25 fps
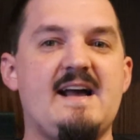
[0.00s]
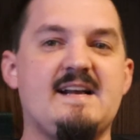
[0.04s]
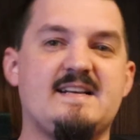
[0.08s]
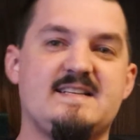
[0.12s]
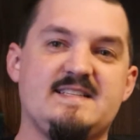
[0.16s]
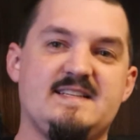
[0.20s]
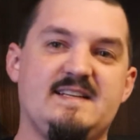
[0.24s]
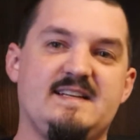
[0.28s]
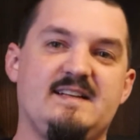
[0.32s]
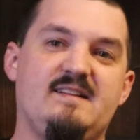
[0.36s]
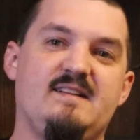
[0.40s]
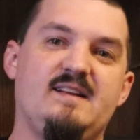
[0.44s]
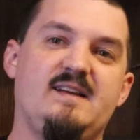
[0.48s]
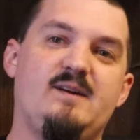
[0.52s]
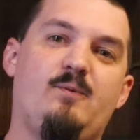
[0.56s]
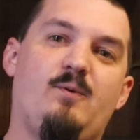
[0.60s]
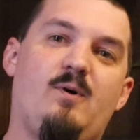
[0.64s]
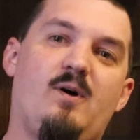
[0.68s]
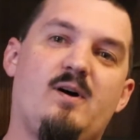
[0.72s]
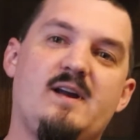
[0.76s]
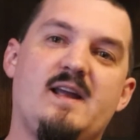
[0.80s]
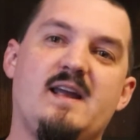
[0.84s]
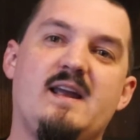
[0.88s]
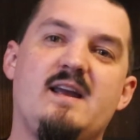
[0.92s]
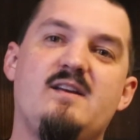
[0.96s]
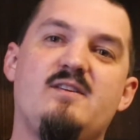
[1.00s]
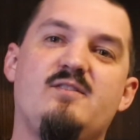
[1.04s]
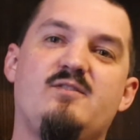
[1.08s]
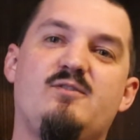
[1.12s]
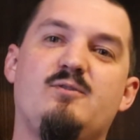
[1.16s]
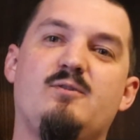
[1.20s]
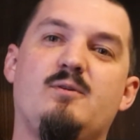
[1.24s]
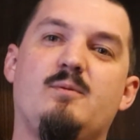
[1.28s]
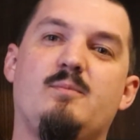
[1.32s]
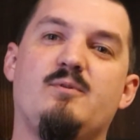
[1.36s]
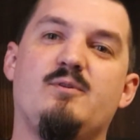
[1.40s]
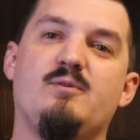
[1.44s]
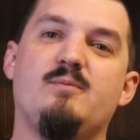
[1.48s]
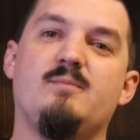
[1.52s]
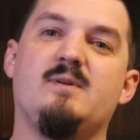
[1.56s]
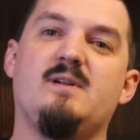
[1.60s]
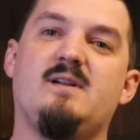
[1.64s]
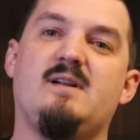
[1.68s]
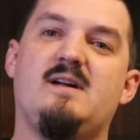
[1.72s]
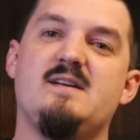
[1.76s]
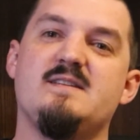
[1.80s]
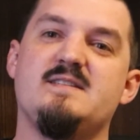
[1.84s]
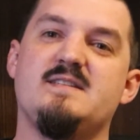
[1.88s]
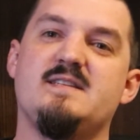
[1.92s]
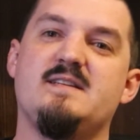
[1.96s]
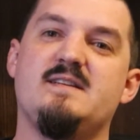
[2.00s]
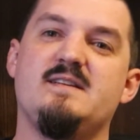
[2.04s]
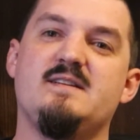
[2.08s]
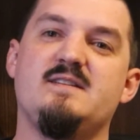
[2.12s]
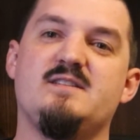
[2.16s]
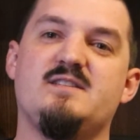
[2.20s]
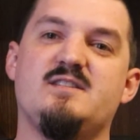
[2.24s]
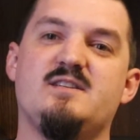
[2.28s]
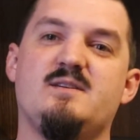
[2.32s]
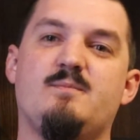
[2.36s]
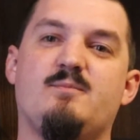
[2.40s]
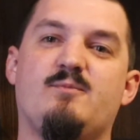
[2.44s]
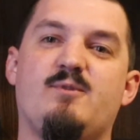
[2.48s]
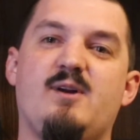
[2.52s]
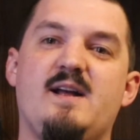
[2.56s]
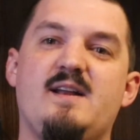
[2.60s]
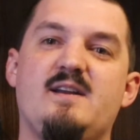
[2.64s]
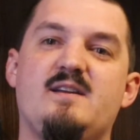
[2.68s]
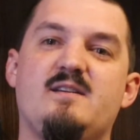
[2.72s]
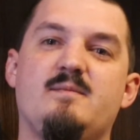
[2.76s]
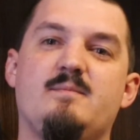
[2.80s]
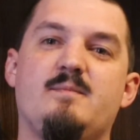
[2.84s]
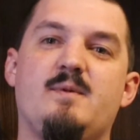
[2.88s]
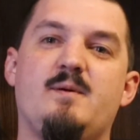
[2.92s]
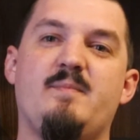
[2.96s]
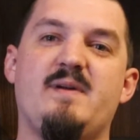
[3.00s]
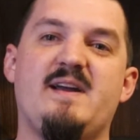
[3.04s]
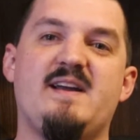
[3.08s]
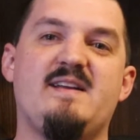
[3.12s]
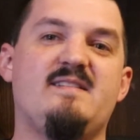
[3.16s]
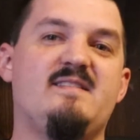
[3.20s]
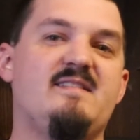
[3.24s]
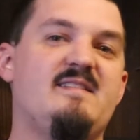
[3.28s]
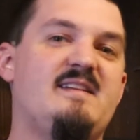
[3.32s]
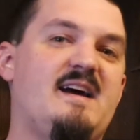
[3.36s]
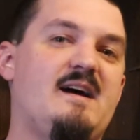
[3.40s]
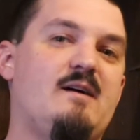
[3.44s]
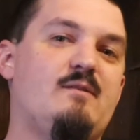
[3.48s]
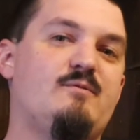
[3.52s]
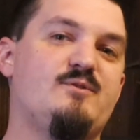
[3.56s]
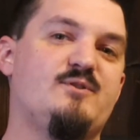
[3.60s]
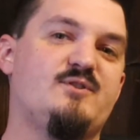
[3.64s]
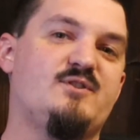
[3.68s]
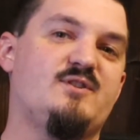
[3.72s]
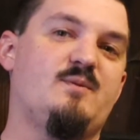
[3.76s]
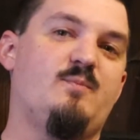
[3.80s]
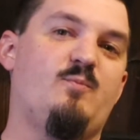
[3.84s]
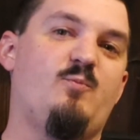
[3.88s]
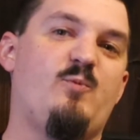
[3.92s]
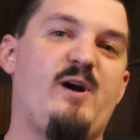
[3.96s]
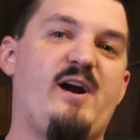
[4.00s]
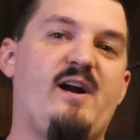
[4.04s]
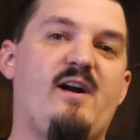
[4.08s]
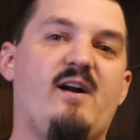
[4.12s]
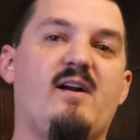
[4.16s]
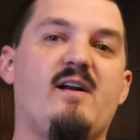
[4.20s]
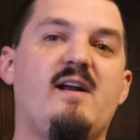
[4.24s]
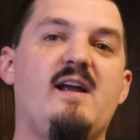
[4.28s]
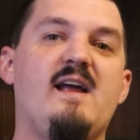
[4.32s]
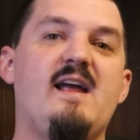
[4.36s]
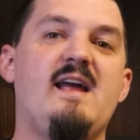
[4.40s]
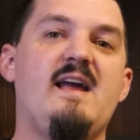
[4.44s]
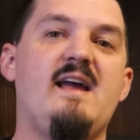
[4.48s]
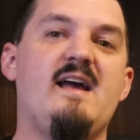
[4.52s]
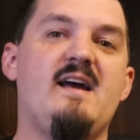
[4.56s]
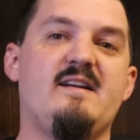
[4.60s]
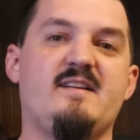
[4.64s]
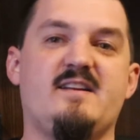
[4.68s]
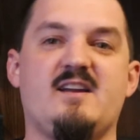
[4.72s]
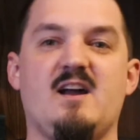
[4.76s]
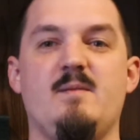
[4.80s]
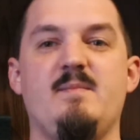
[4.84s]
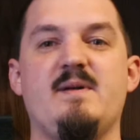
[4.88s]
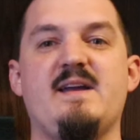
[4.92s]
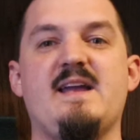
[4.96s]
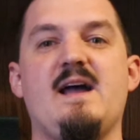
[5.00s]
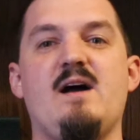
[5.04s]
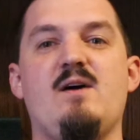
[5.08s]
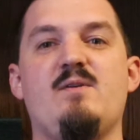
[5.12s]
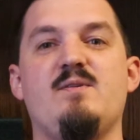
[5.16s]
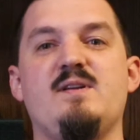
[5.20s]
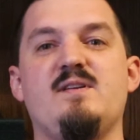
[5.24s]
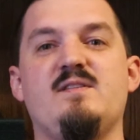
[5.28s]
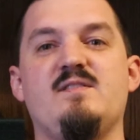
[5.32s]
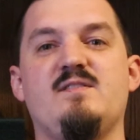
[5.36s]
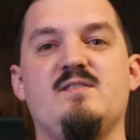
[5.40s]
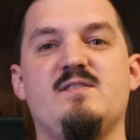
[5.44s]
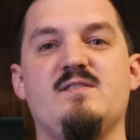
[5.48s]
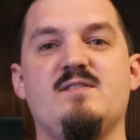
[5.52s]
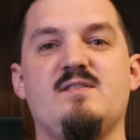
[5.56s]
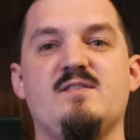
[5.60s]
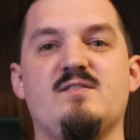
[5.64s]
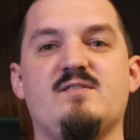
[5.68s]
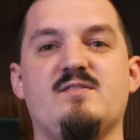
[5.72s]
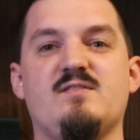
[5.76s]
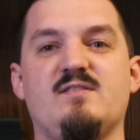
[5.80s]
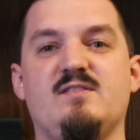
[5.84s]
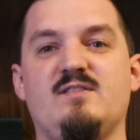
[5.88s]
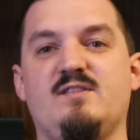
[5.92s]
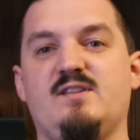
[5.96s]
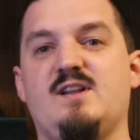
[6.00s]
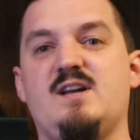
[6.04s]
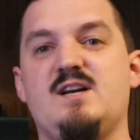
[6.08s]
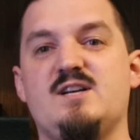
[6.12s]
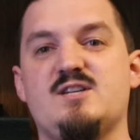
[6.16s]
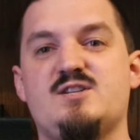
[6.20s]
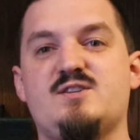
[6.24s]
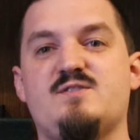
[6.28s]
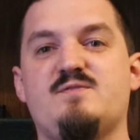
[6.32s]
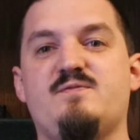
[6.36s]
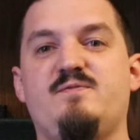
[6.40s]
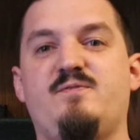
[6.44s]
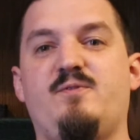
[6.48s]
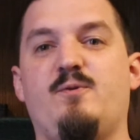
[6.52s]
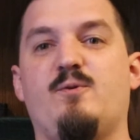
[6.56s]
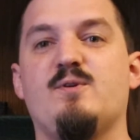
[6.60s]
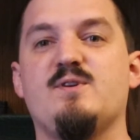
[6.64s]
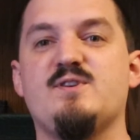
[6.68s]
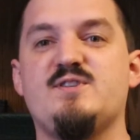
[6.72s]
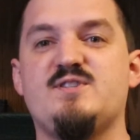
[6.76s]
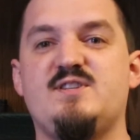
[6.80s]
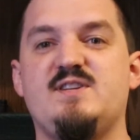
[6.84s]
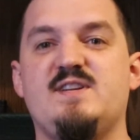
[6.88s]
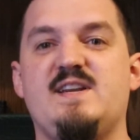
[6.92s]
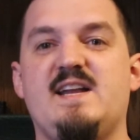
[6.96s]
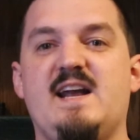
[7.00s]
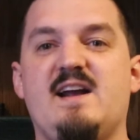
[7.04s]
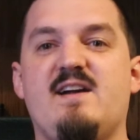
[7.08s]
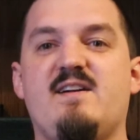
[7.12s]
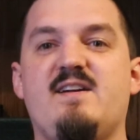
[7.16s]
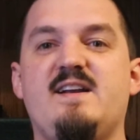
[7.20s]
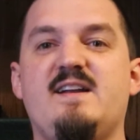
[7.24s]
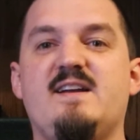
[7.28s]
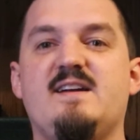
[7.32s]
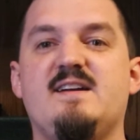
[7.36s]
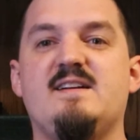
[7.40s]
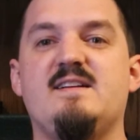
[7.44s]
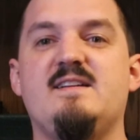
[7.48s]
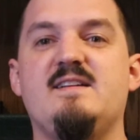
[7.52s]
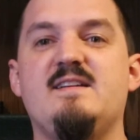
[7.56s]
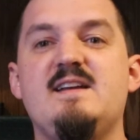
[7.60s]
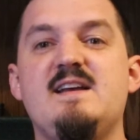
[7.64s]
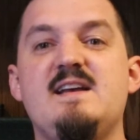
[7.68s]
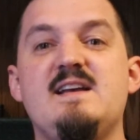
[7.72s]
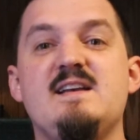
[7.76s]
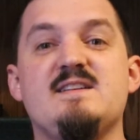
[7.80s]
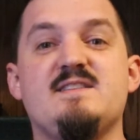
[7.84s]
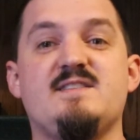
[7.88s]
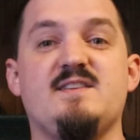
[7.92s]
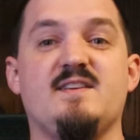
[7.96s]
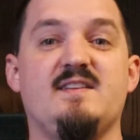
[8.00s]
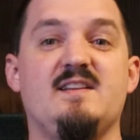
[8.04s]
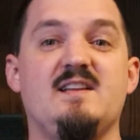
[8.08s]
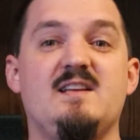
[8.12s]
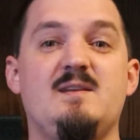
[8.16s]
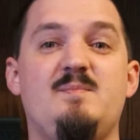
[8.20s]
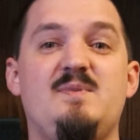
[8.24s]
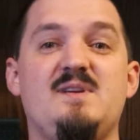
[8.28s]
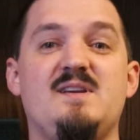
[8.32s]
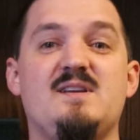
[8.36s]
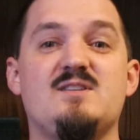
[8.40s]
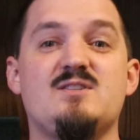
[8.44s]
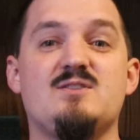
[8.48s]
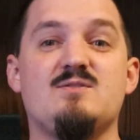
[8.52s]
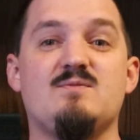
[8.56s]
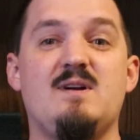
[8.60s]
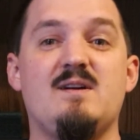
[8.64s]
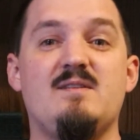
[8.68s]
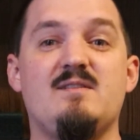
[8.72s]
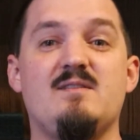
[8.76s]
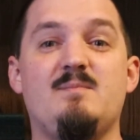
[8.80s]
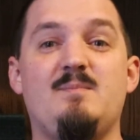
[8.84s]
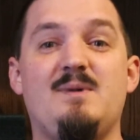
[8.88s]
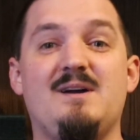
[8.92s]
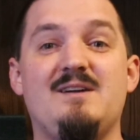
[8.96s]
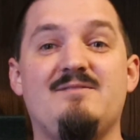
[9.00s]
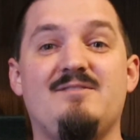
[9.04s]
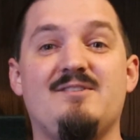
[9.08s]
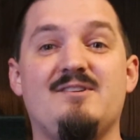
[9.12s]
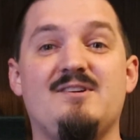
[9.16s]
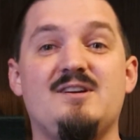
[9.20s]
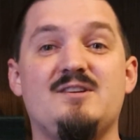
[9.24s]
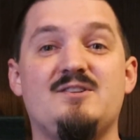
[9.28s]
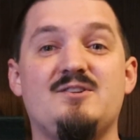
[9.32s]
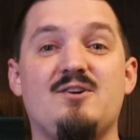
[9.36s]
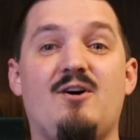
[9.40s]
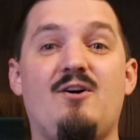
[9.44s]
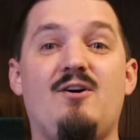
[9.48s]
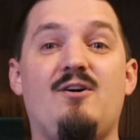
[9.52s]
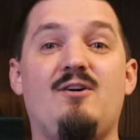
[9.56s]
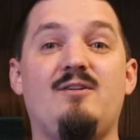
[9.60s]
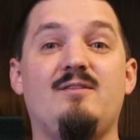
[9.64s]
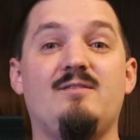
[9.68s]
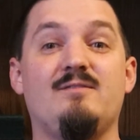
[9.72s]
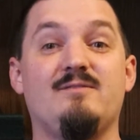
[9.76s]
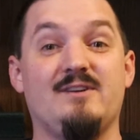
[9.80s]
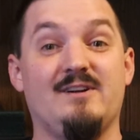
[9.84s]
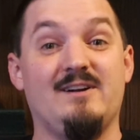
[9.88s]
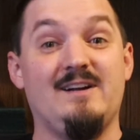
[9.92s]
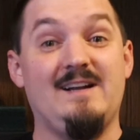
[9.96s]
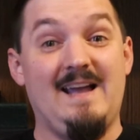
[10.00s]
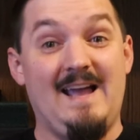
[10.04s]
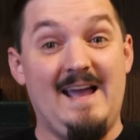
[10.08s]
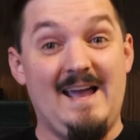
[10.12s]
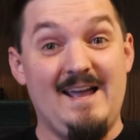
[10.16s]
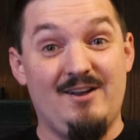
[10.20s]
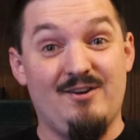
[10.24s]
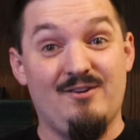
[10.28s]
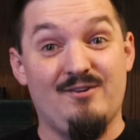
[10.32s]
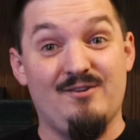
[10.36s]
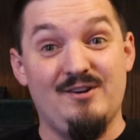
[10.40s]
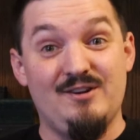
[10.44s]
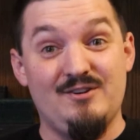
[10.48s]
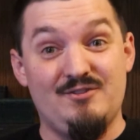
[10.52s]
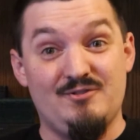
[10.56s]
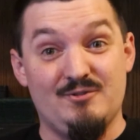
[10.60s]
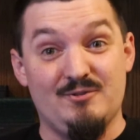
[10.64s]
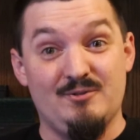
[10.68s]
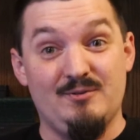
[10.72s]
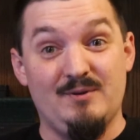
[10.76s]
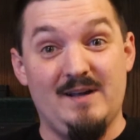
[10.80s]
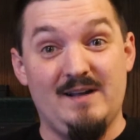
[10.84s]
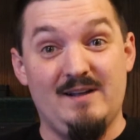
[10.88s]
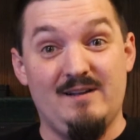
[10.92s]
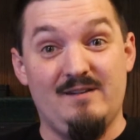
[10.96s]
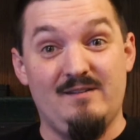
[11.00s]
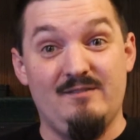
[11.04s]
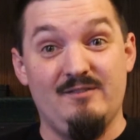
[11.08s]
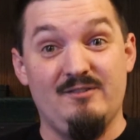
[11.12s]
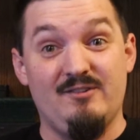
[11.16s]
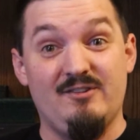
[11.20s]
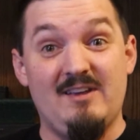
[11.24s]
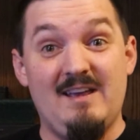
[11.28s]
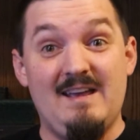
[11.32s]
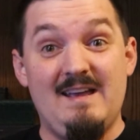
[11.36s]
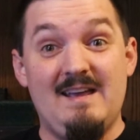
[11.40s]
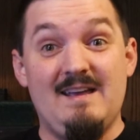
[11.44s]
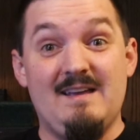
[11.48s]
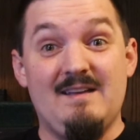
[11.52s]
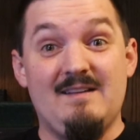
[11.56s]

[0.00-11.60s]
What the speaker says: accidentally walking into a broom closet in some random abandoned house somewhere and coming out into this lush forested area and suddenly being surrounded by very tall, very angry true elves